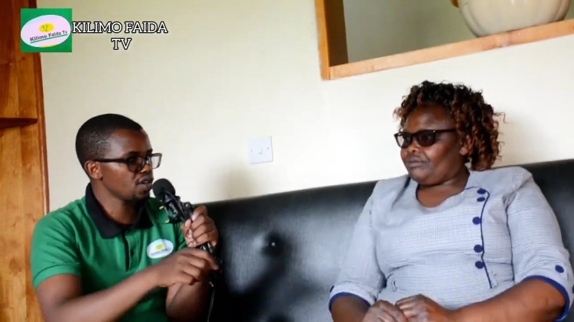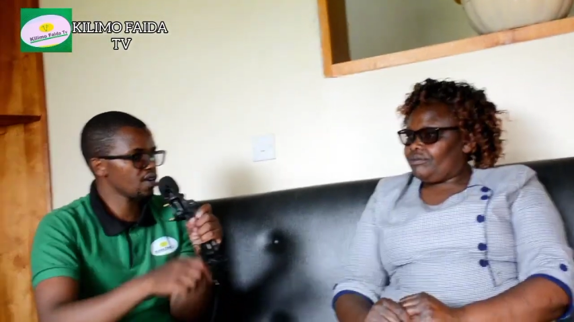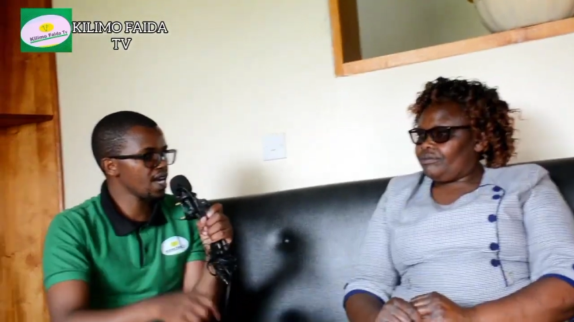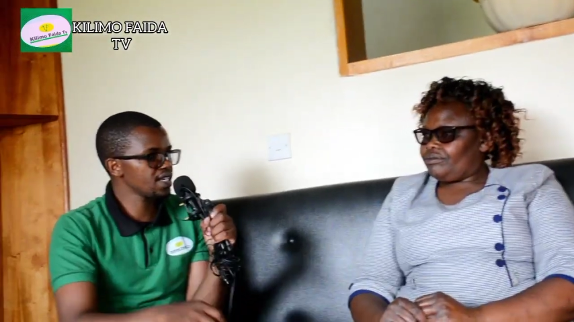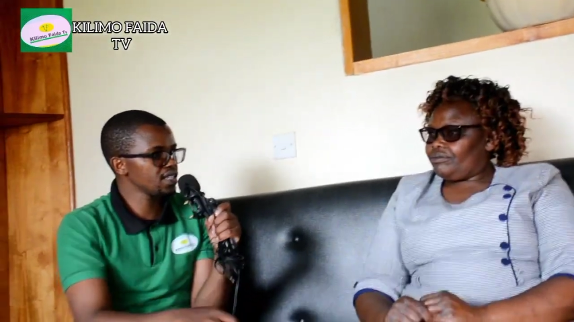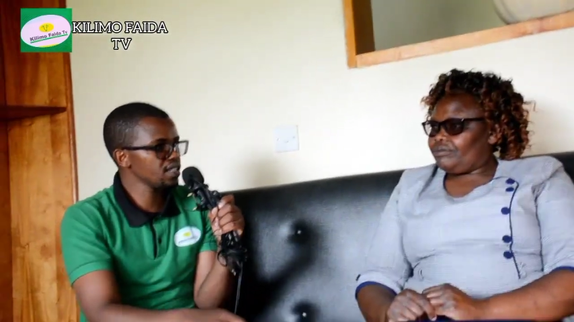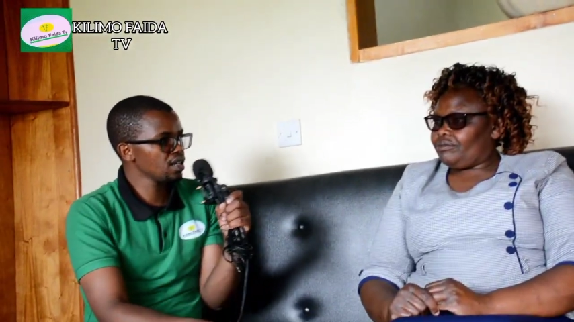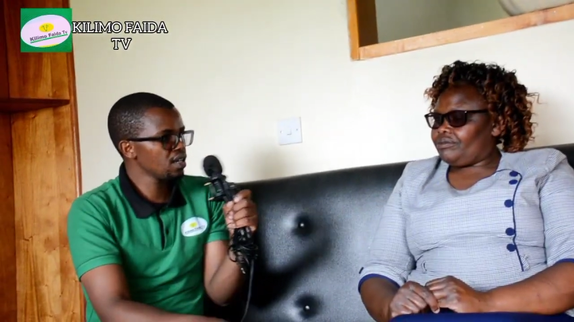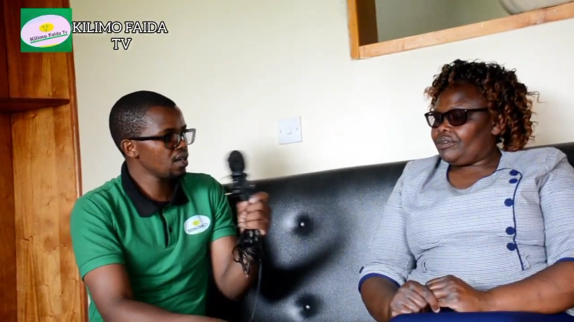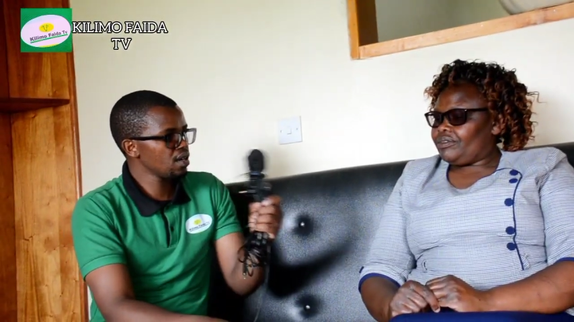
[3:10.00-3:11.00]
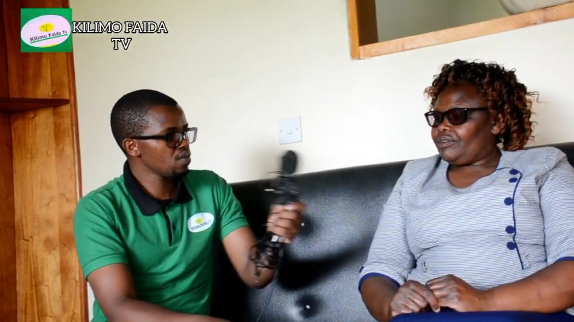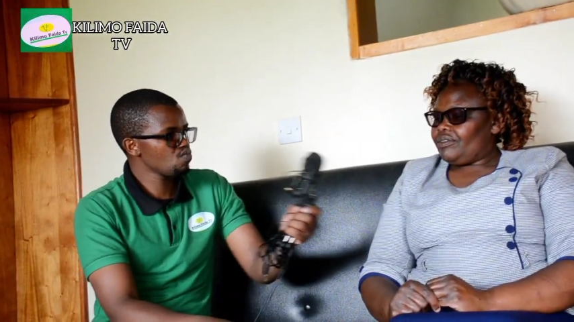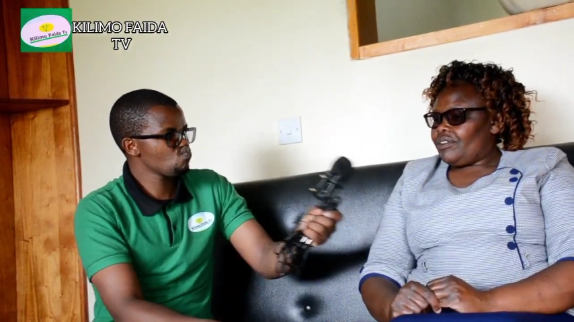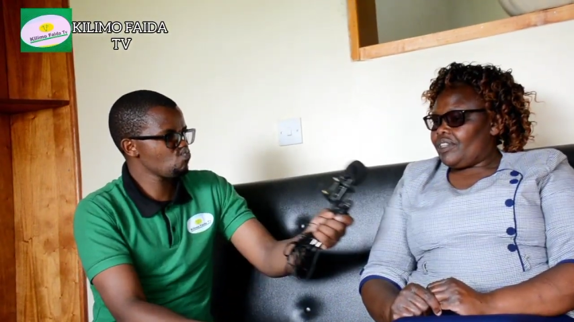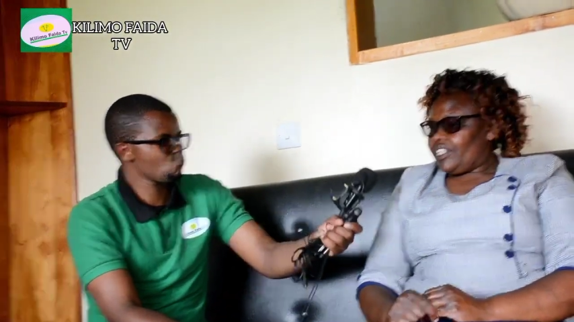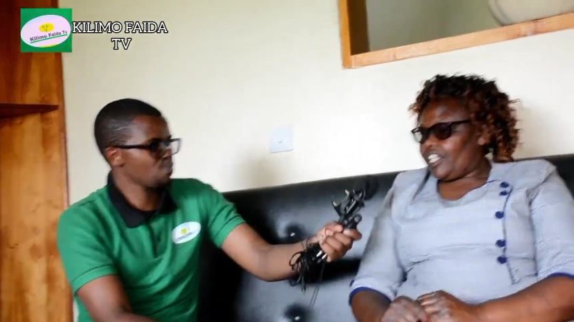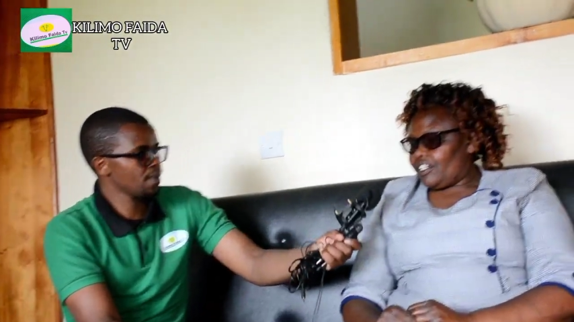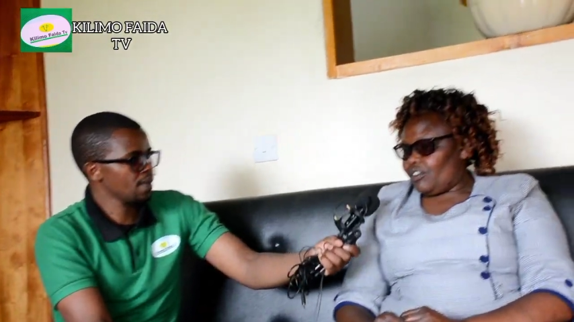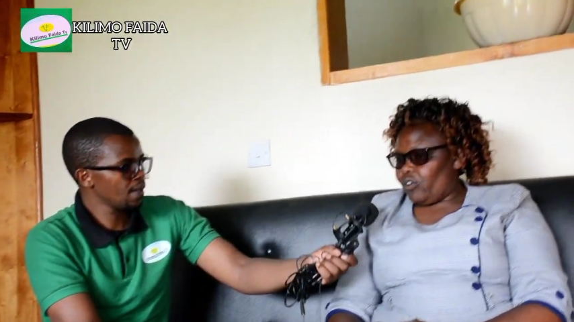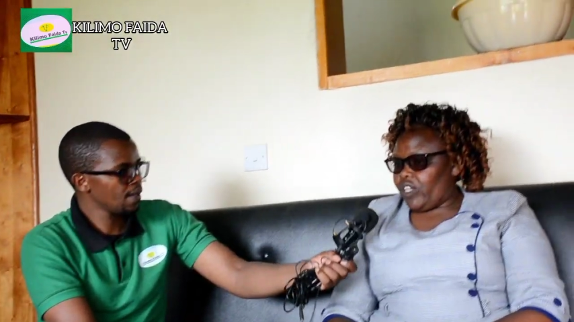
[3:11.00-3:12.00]
Speaker 1: locality?
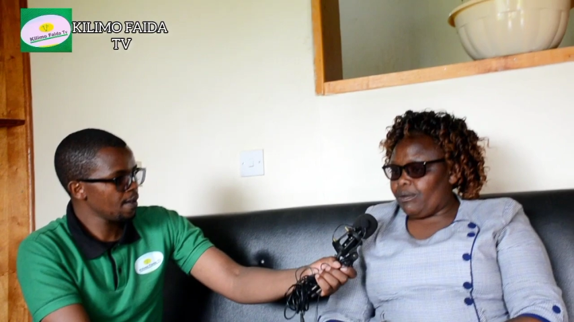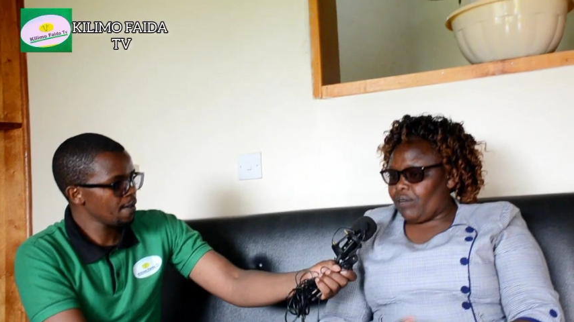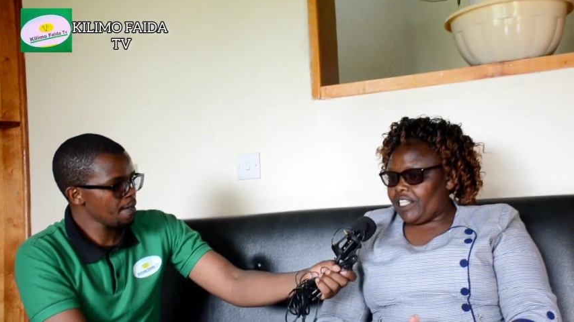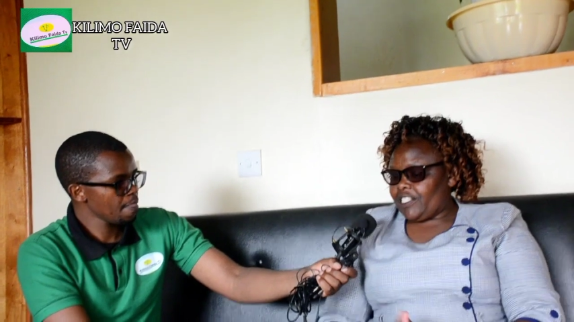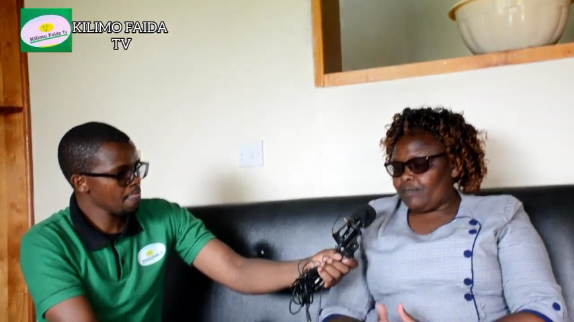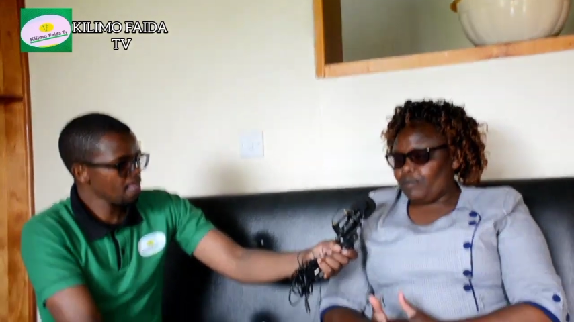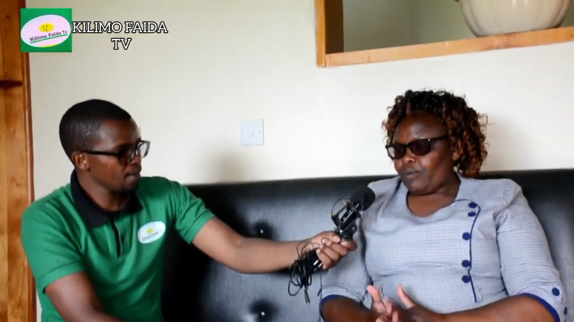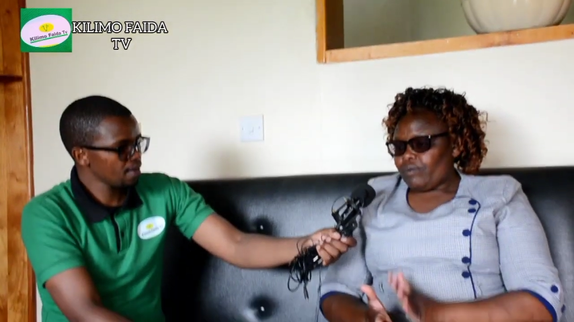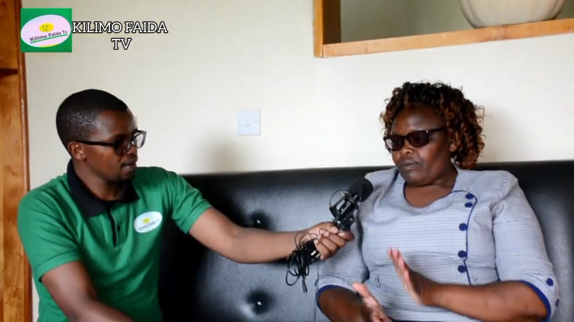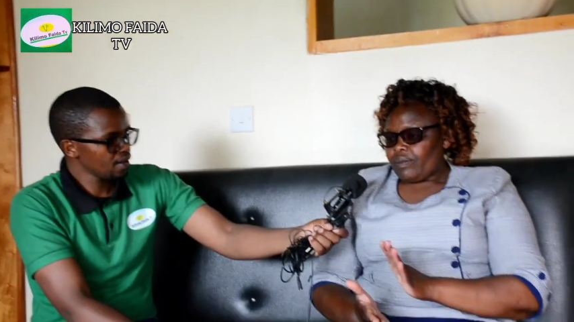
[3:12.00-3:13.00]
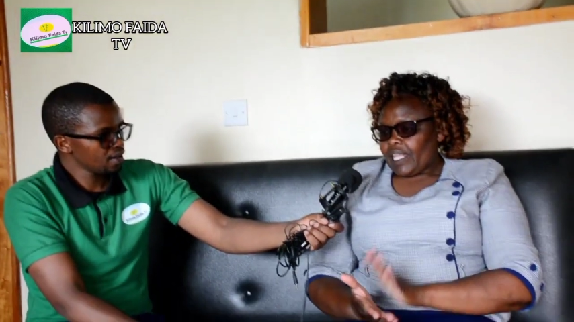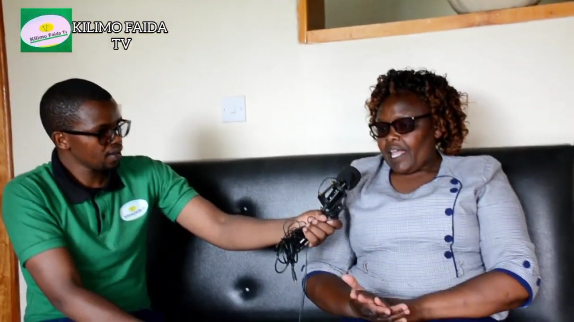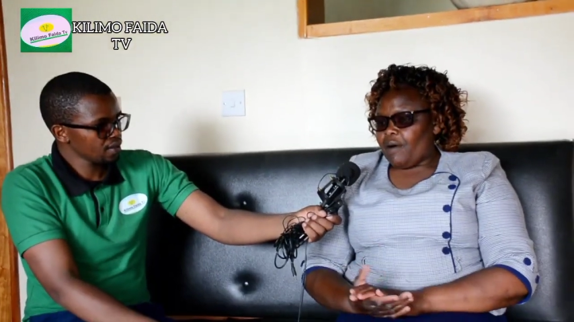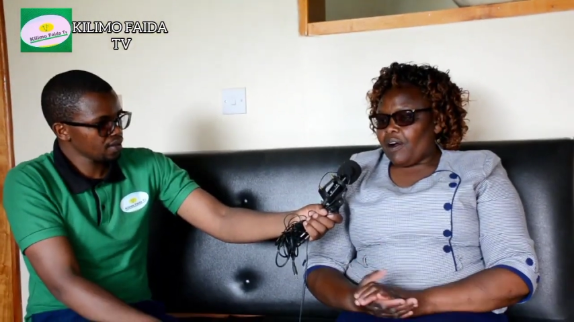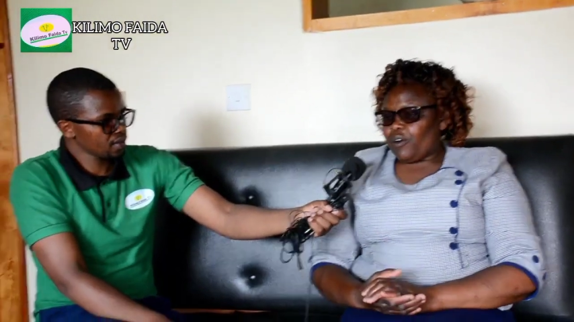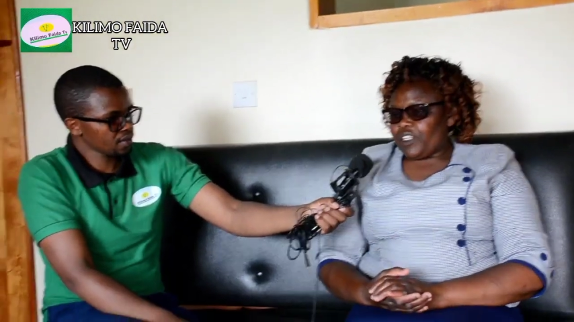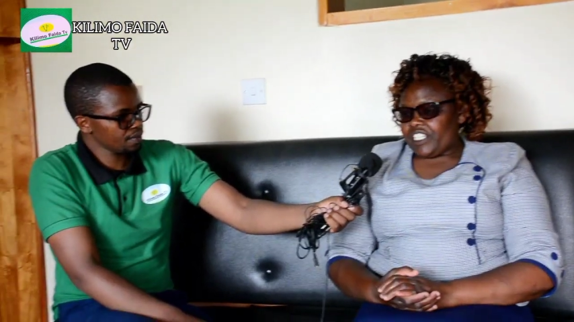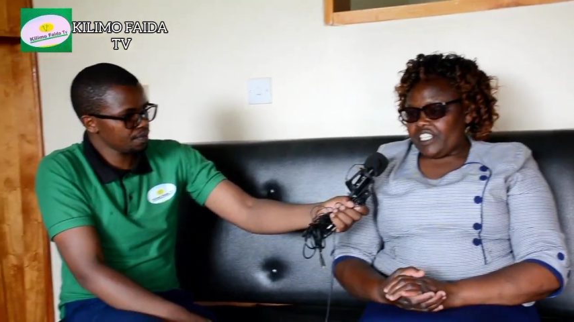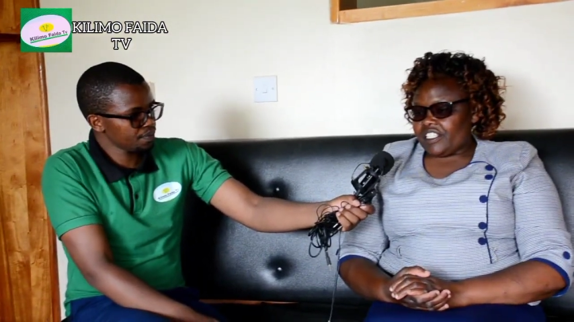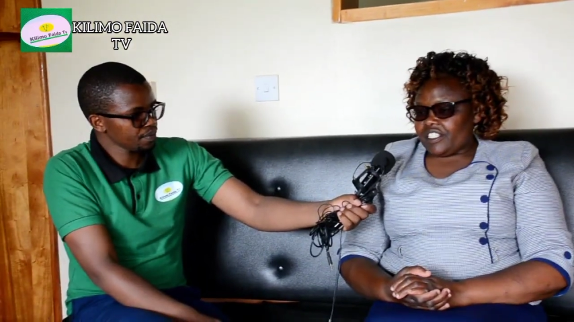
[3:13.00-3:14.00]
Speaker 2: Thank you very much. Our
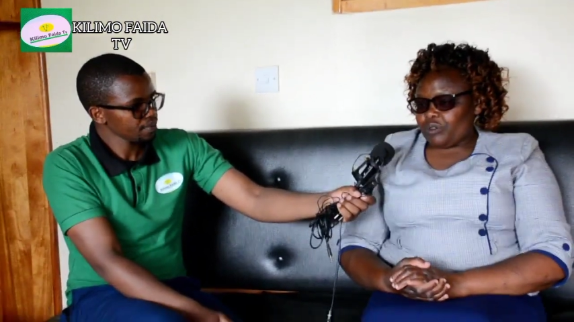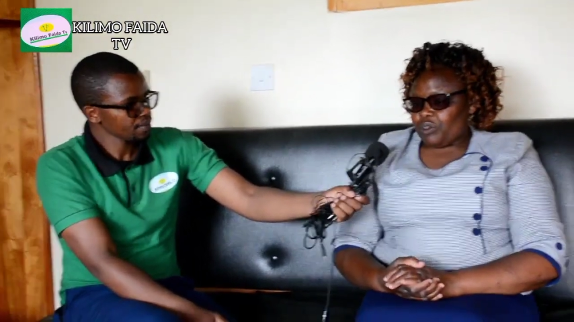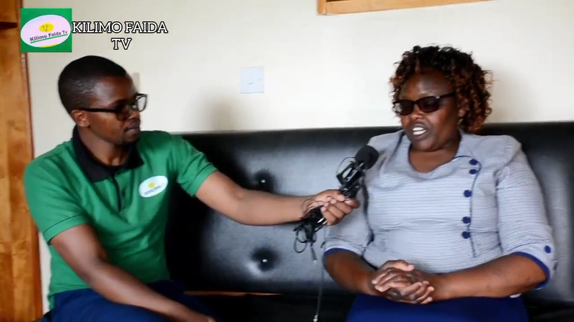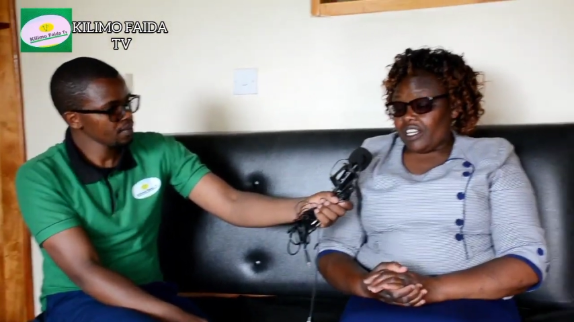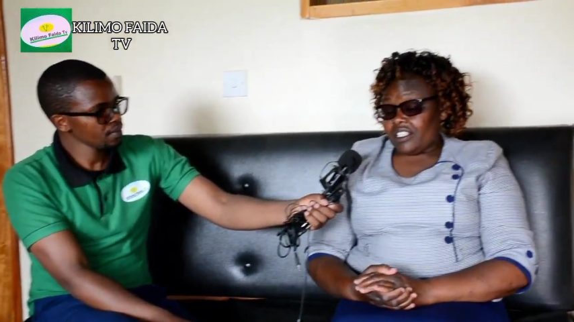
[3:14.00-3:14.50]
courses, we can